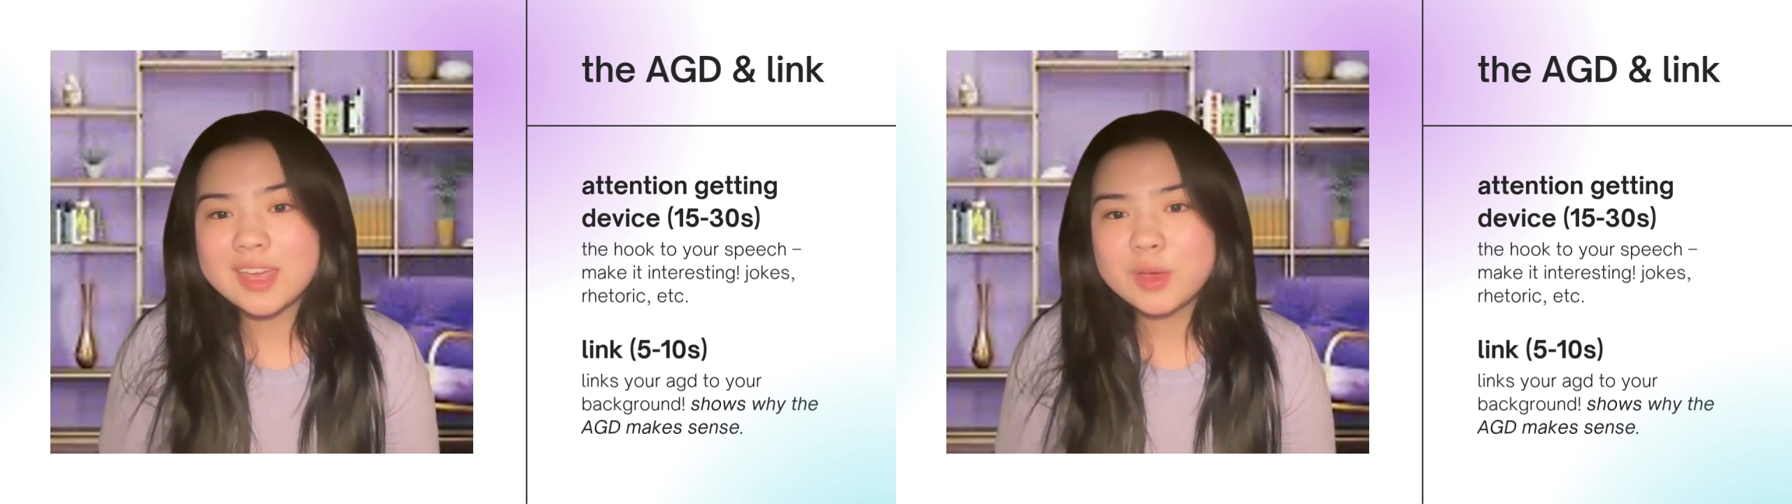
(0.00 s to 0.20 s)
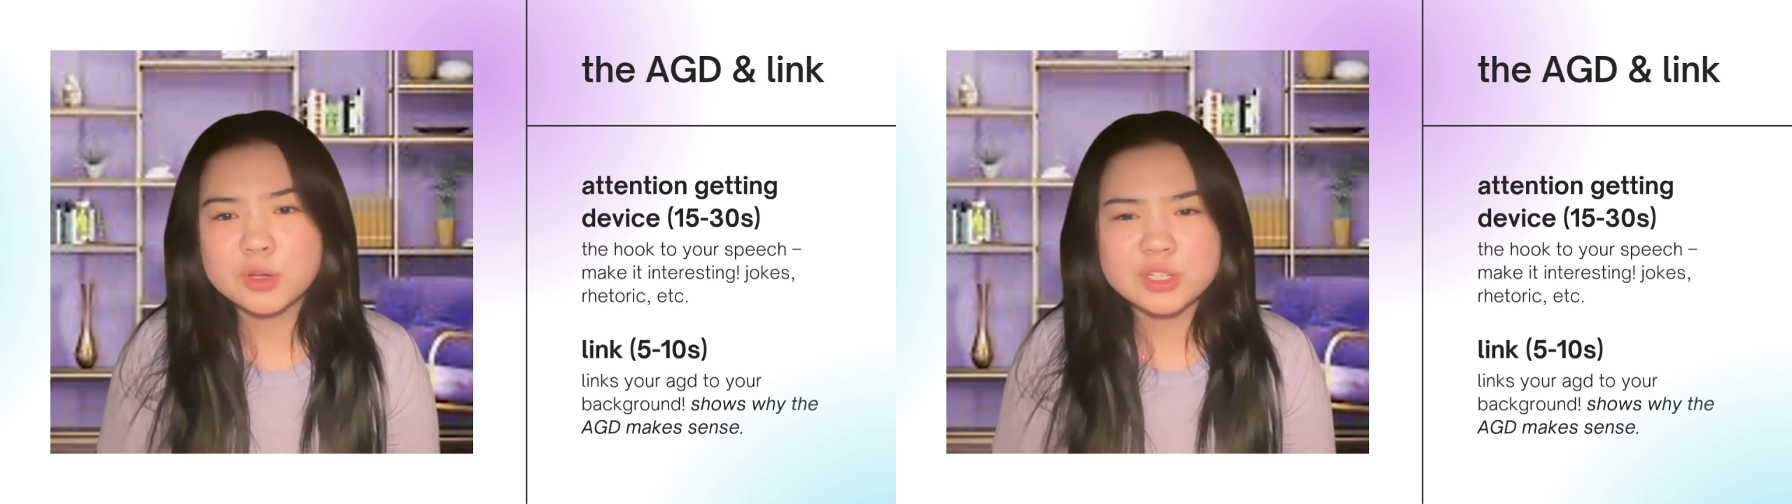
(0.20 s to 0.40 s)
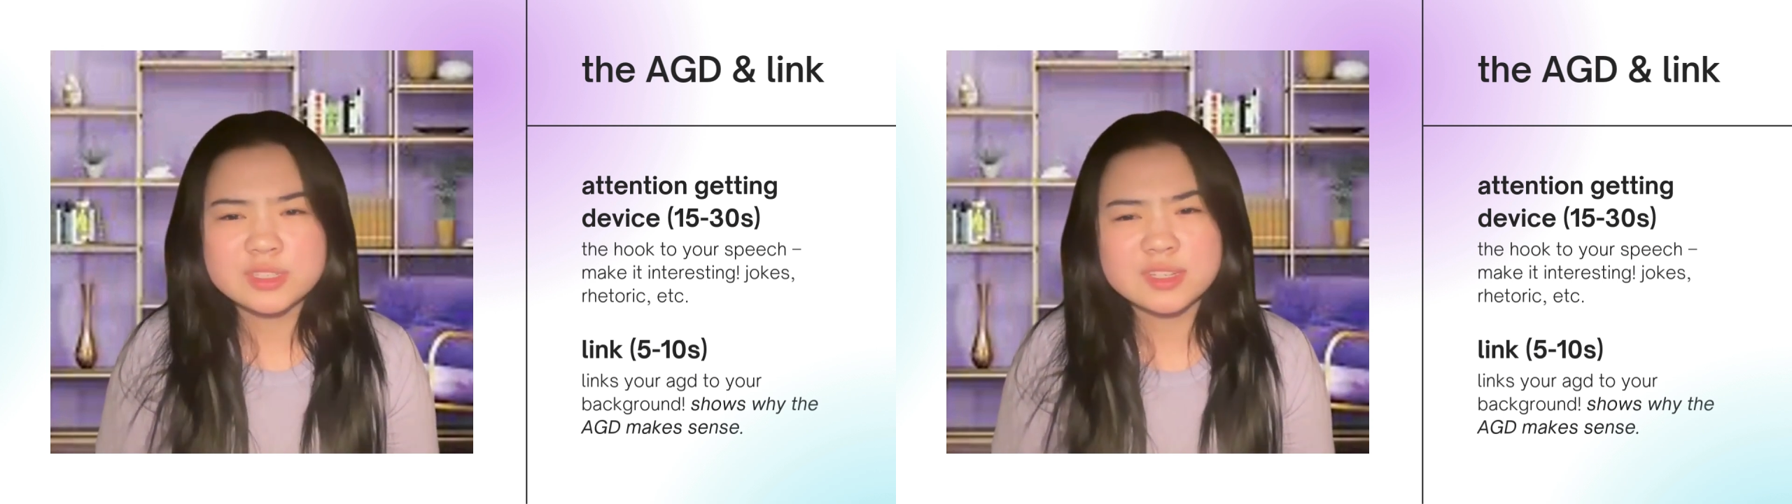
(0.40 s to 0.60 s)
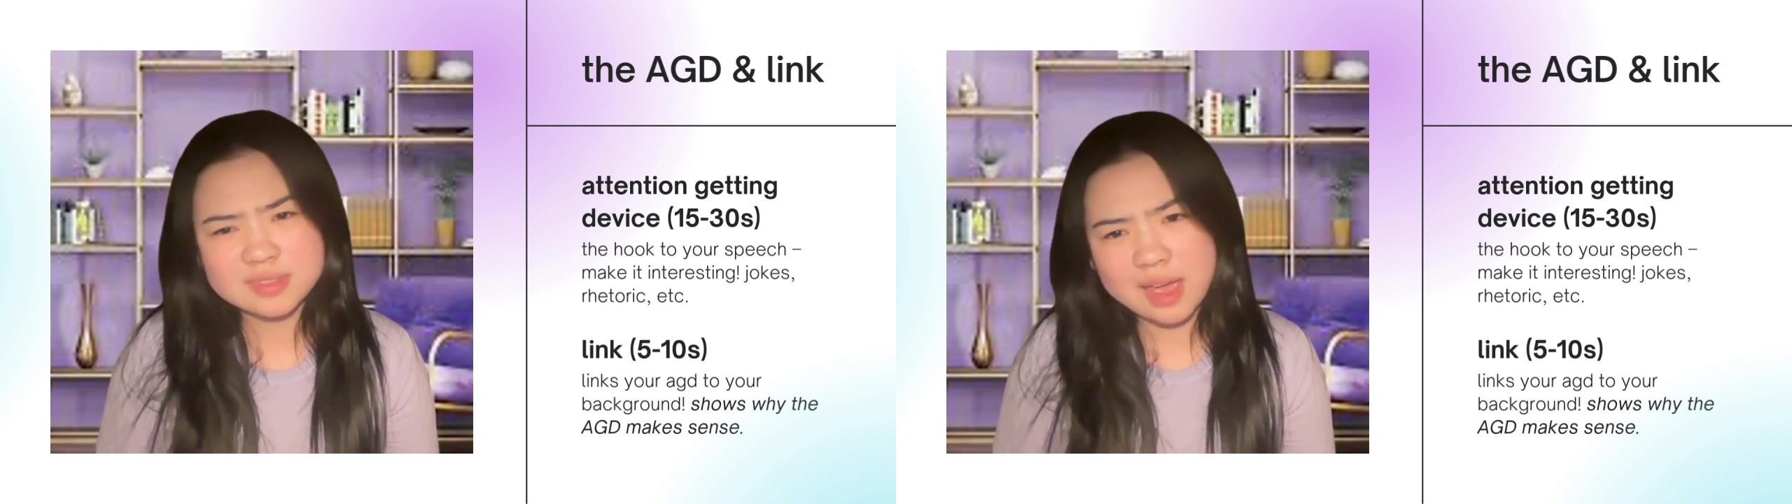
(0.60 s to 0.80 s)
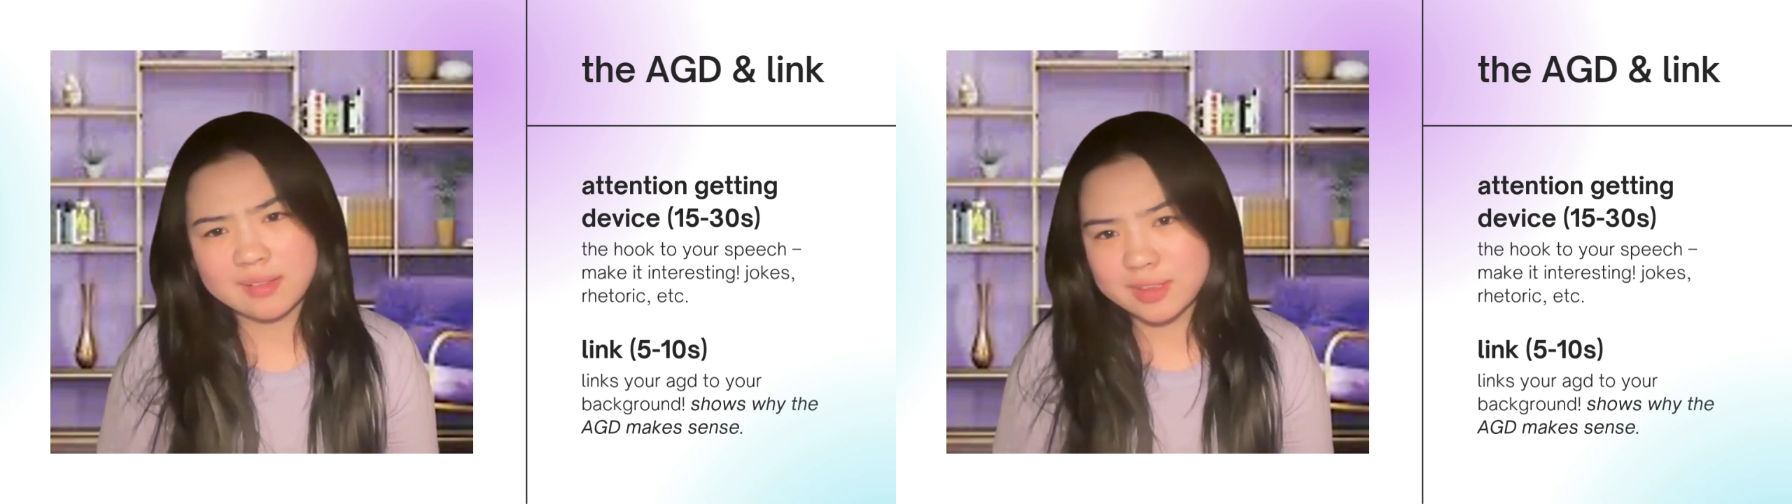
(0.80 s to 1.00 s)
which is
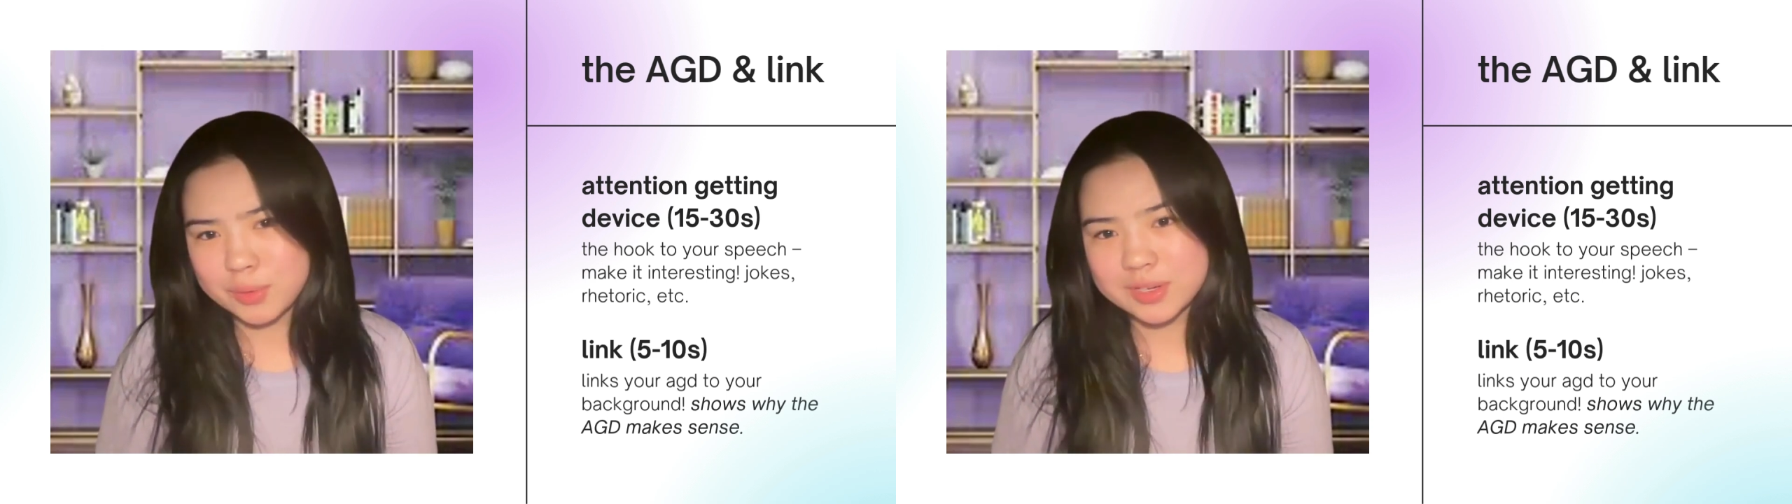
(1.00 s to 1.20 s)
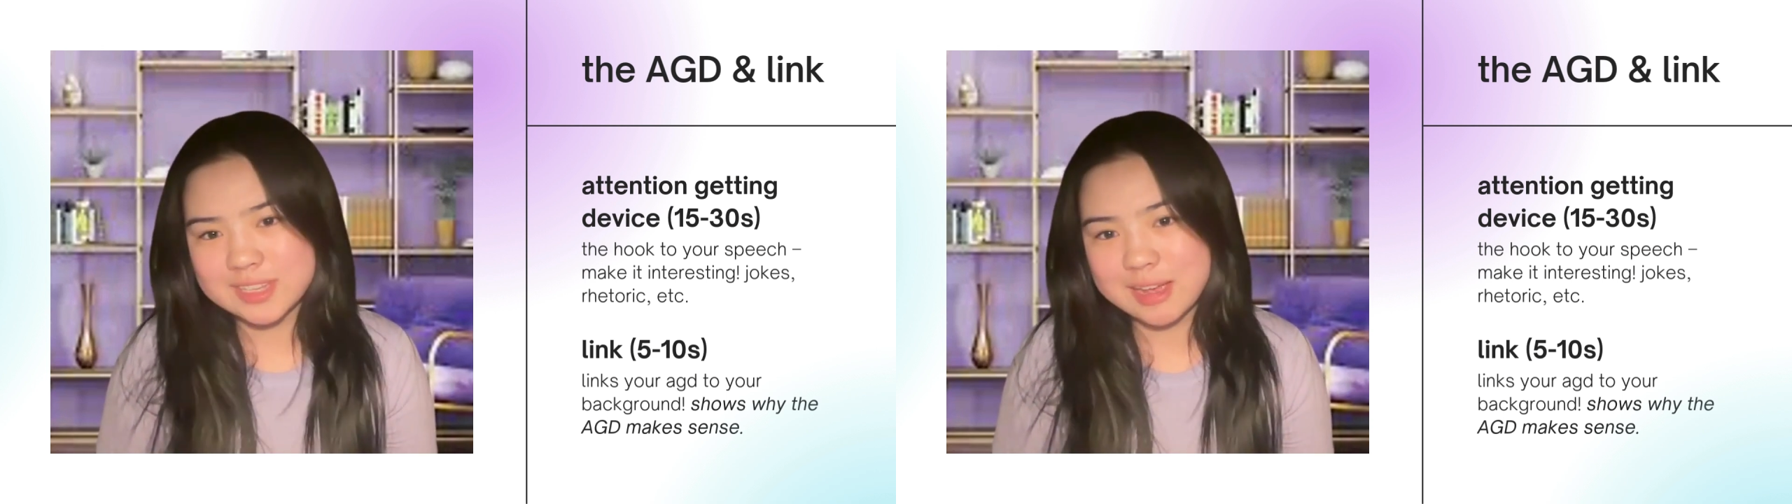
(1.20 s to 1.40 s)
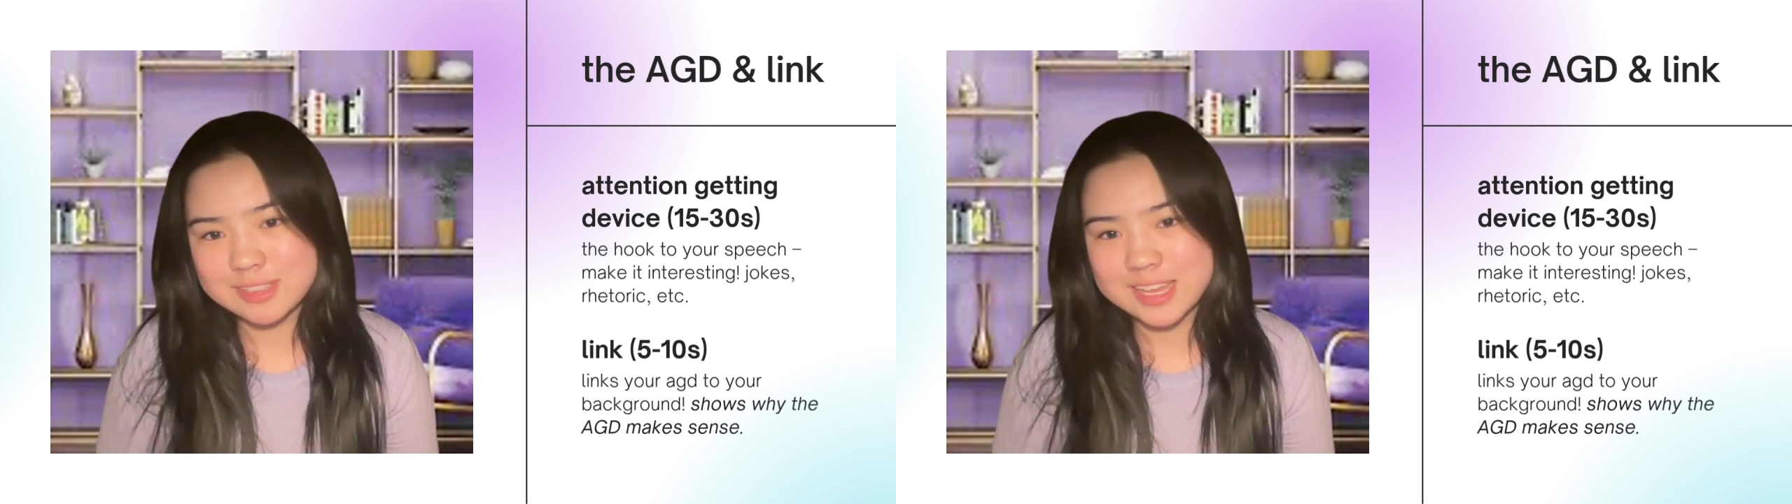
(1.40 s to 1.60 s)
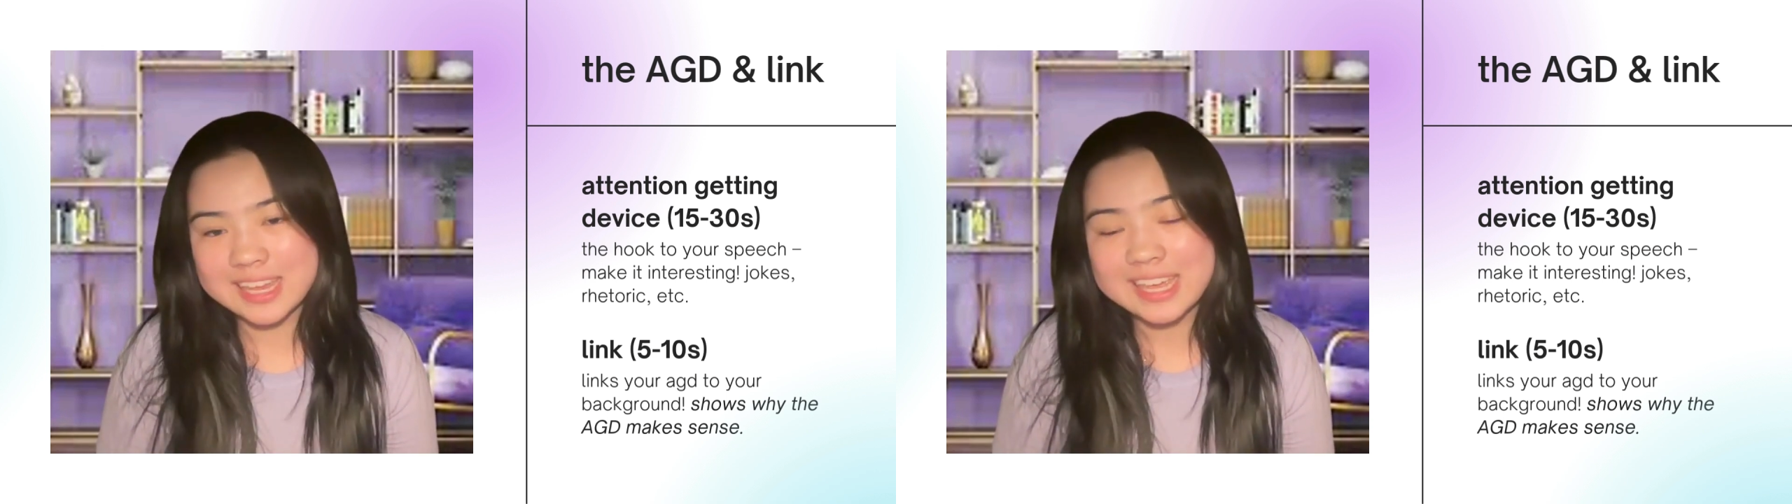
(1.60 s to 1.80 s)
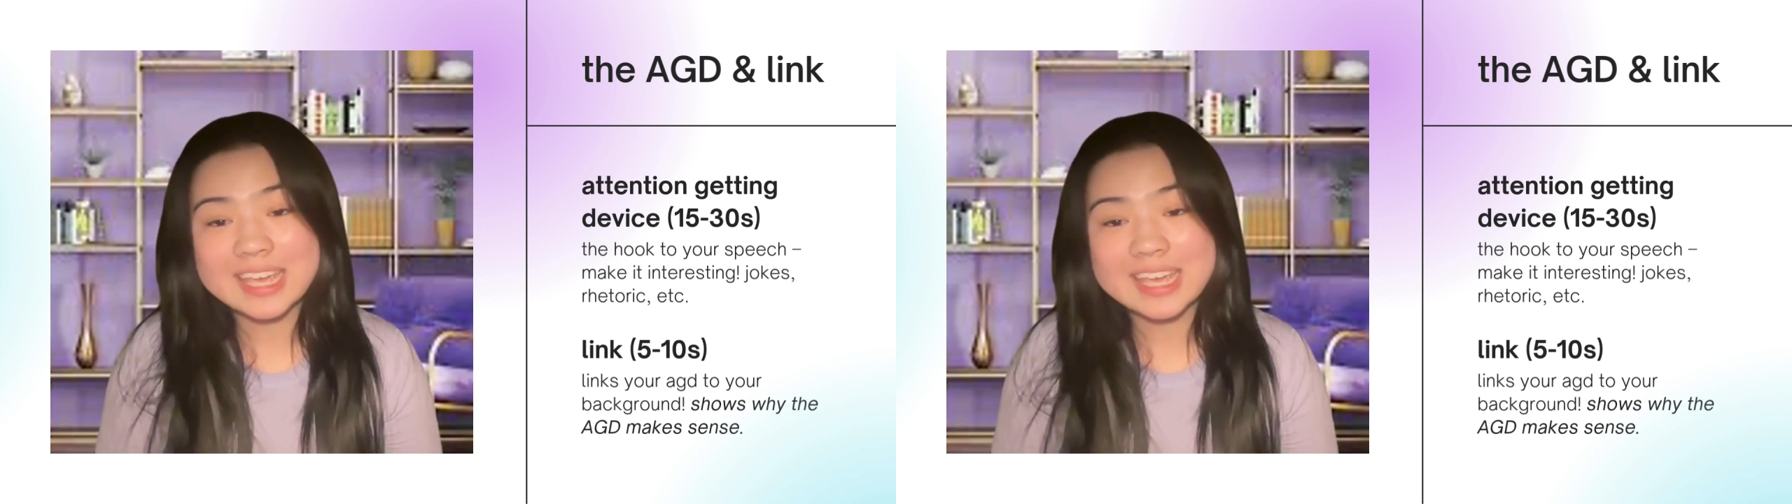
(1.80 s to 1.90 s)
exactly what it sounds like.